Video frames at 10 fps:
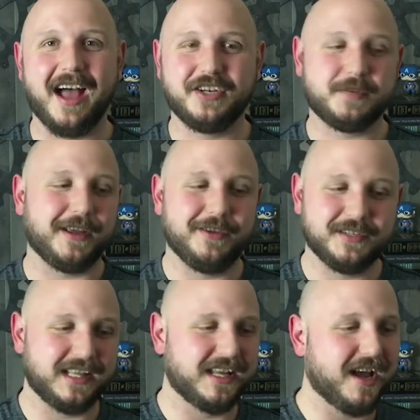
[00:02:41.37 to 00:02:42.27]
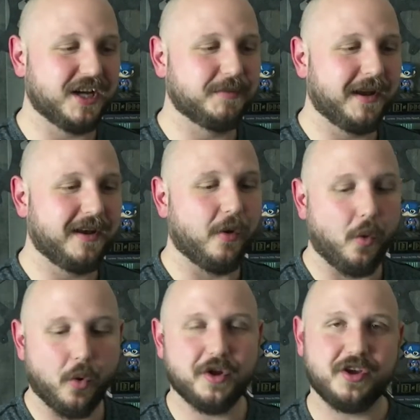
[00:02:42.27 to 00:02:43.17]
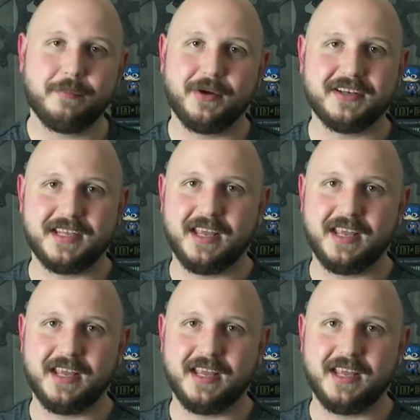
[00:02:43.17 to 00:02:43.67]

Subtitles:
just by using the nudge button, or you can press the